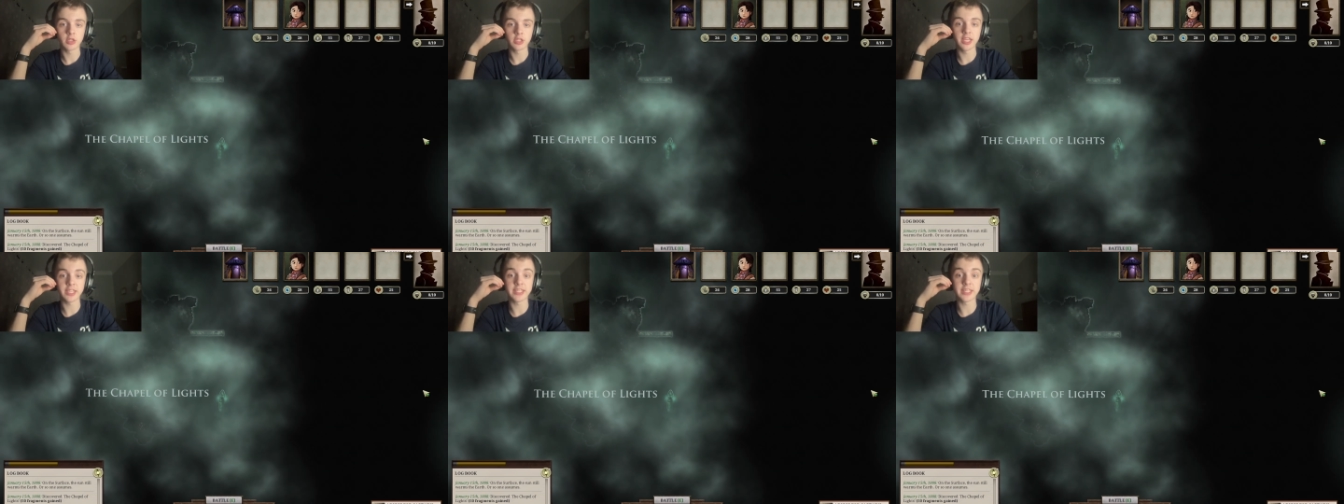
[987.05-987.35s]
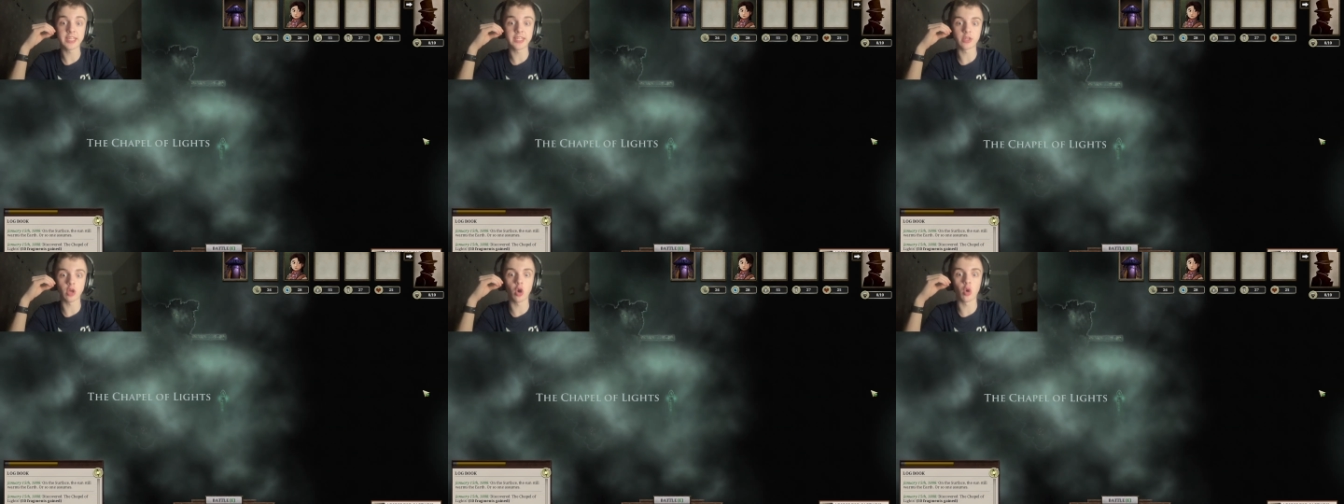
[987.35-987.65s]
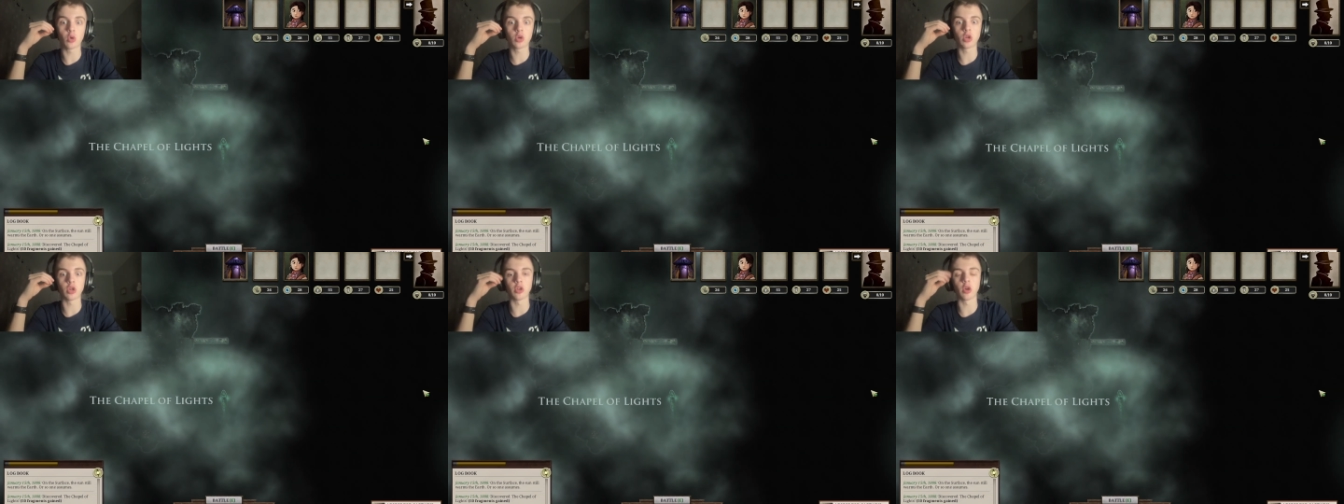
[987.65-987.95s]
Yes, it is.
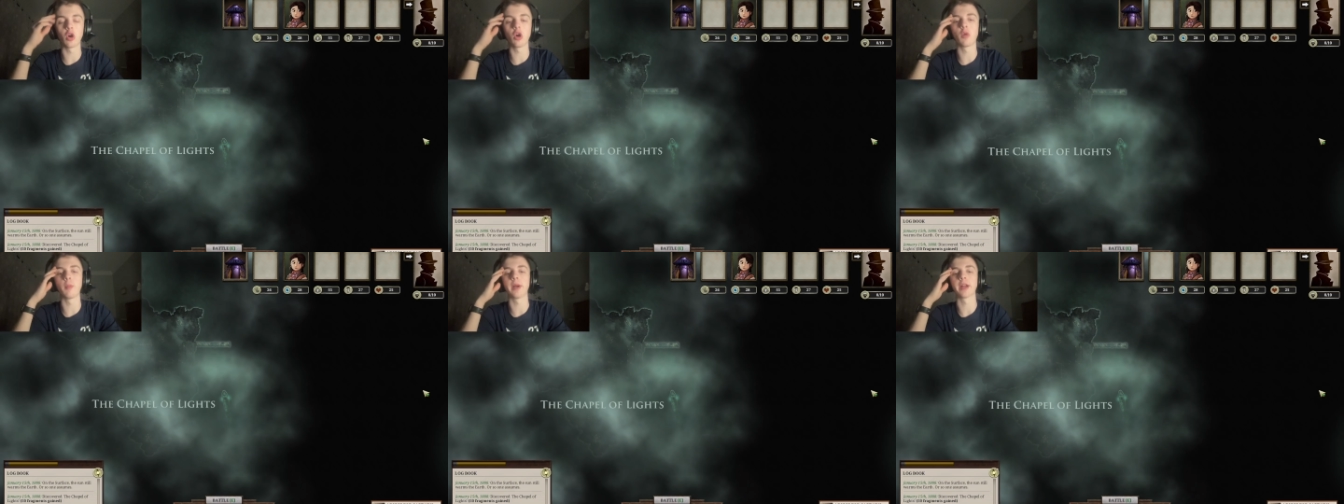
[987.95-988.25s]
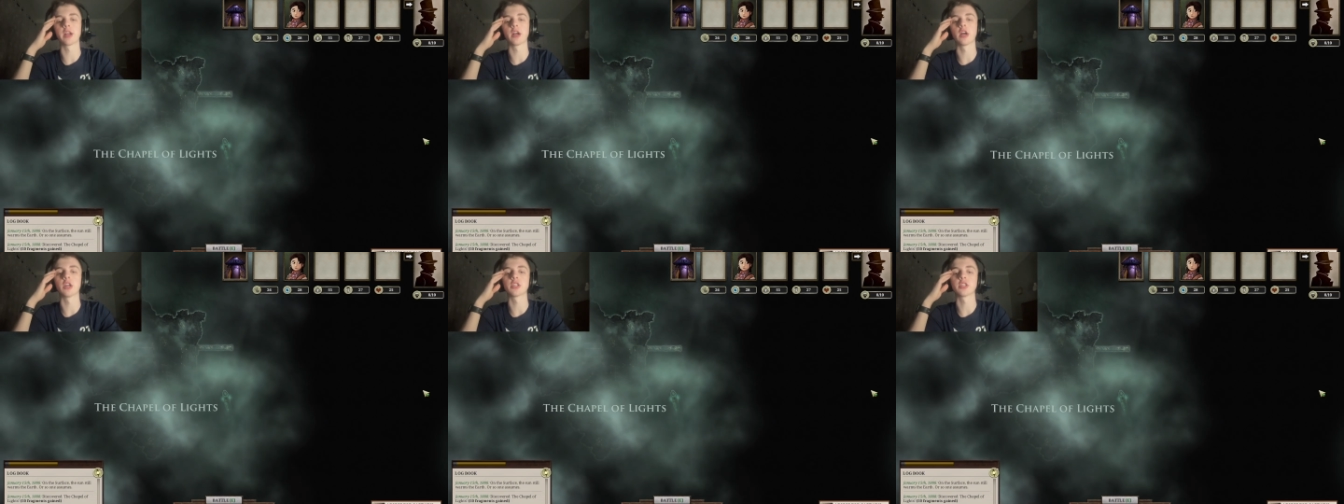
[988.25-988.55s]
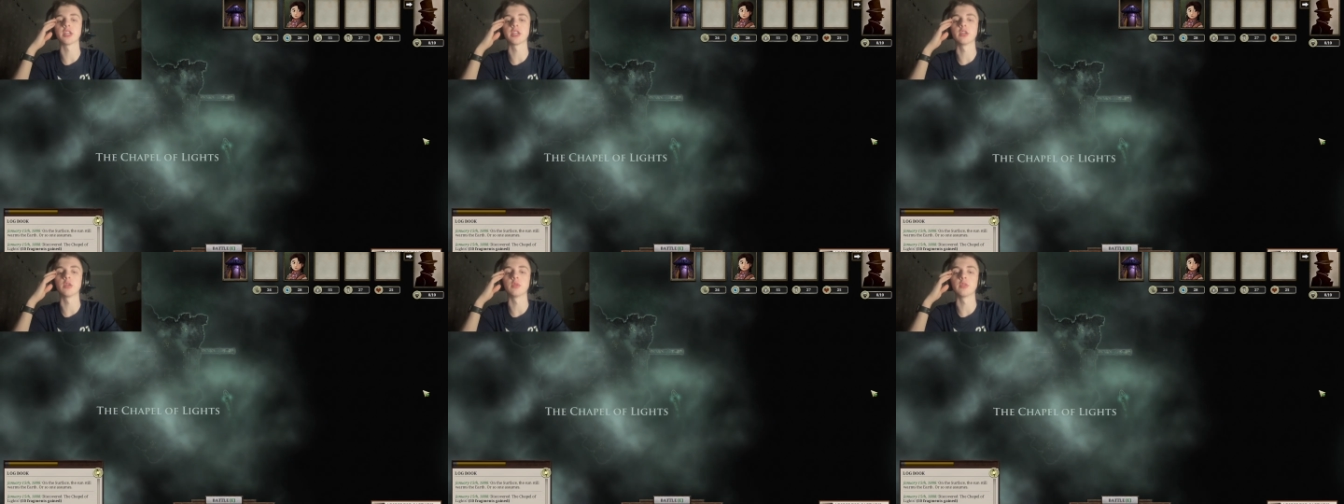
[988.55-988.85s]
Oh, good. Oh my
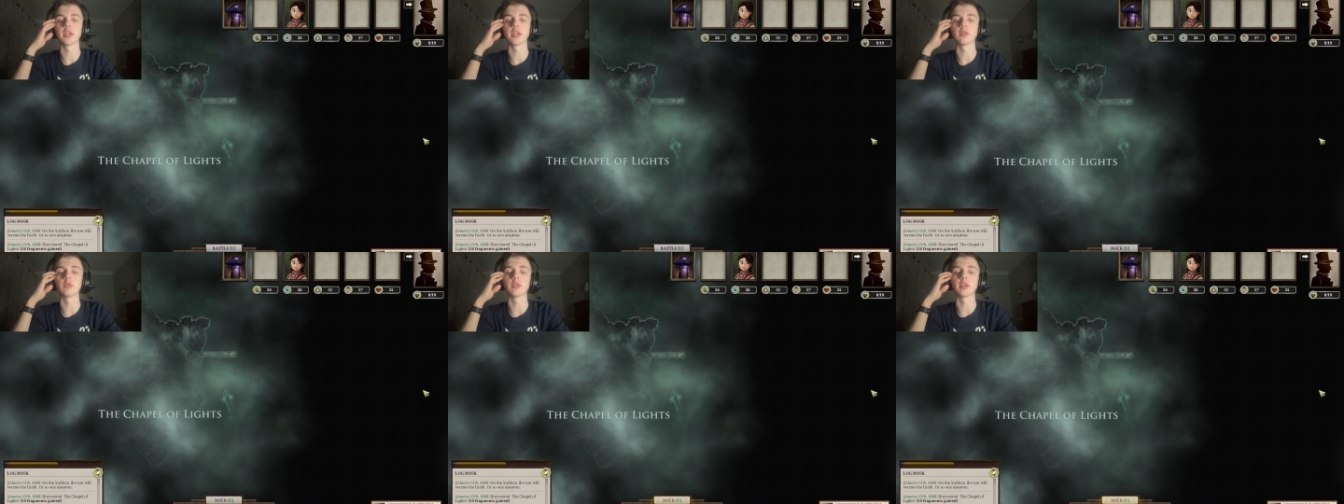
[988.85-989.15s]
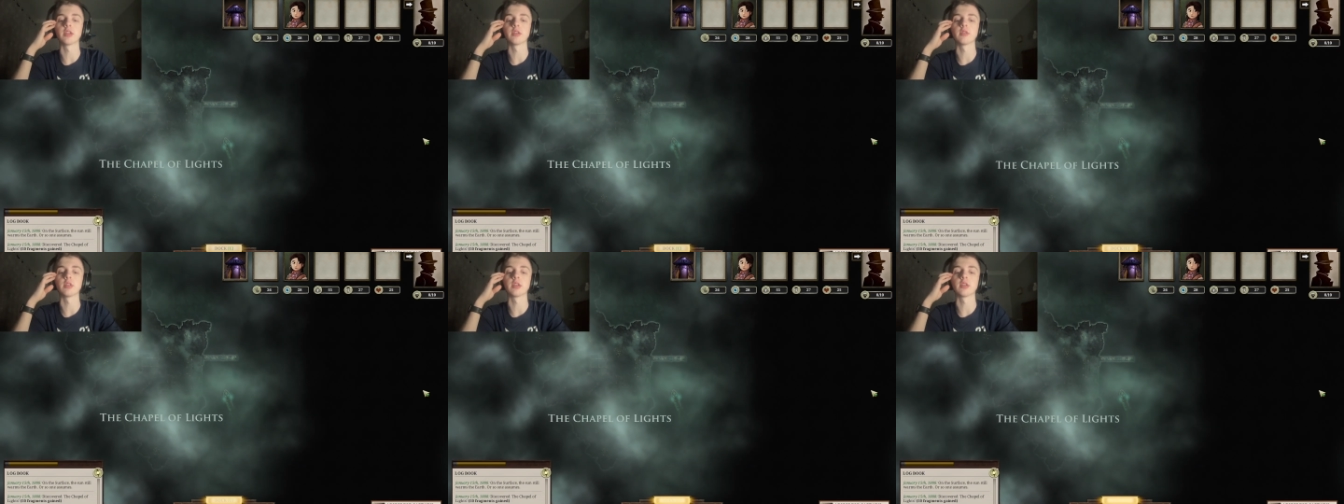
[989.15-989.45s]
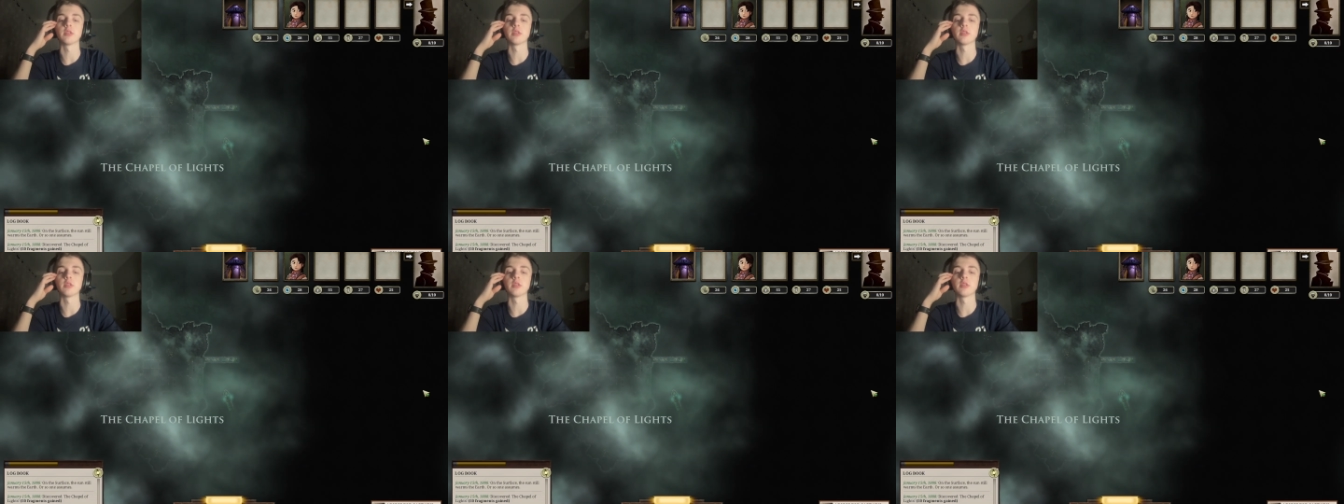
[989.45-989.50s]
gosh. Thank you. Thank you. Thank you.